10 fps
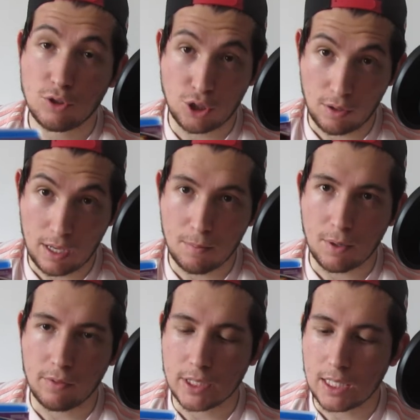Tulip,
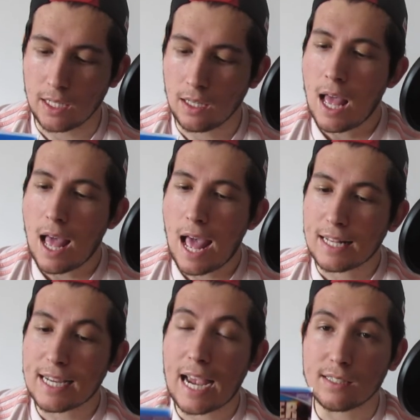obviously,
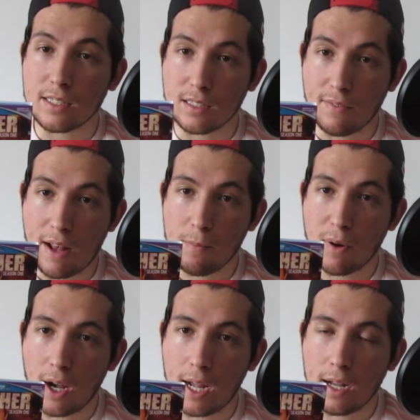and Cassidy's the
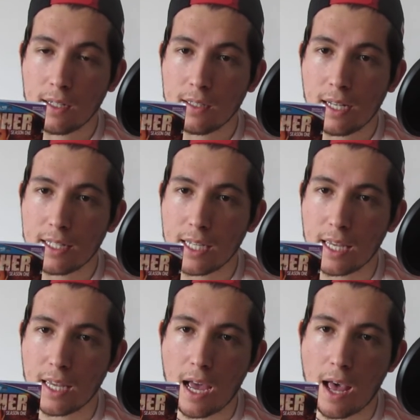vampire, and
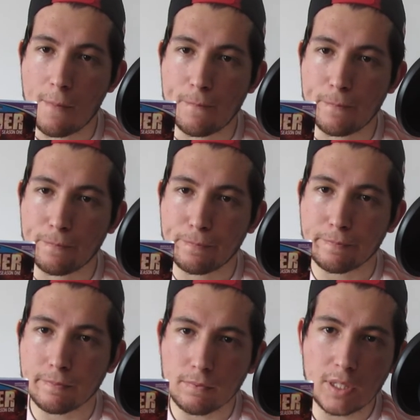he um,
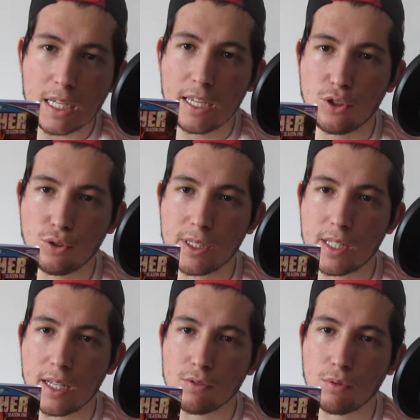he joins
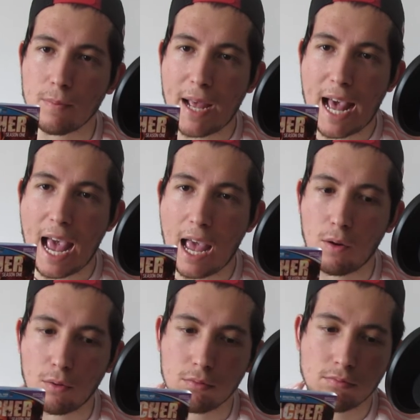in. It's all about
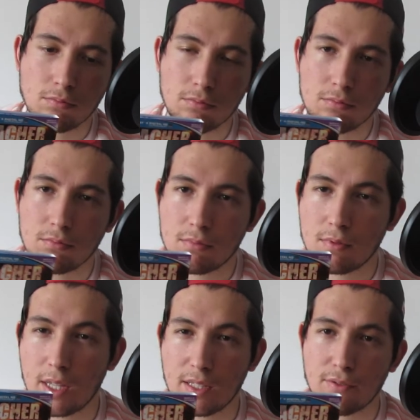how
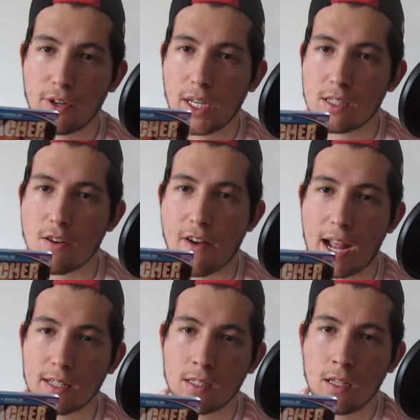these three
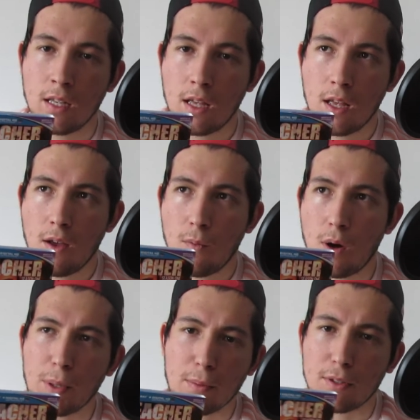interact while
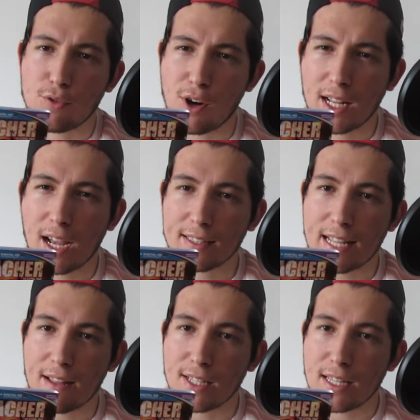people are trying to hunt
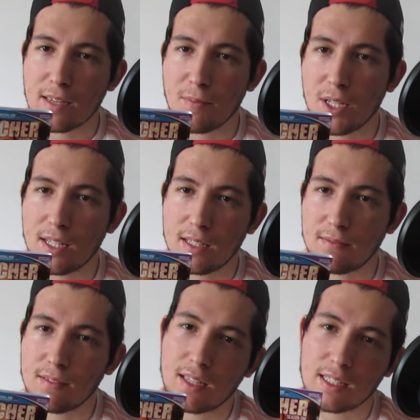down the demon,
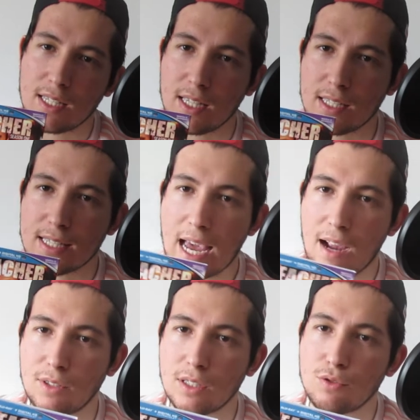and he's in this
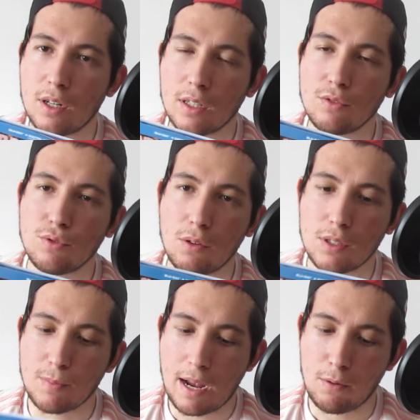town and he's trying to control his
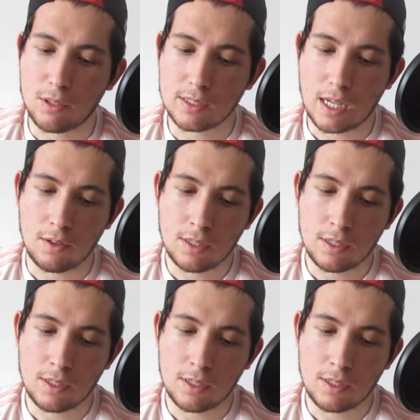power. So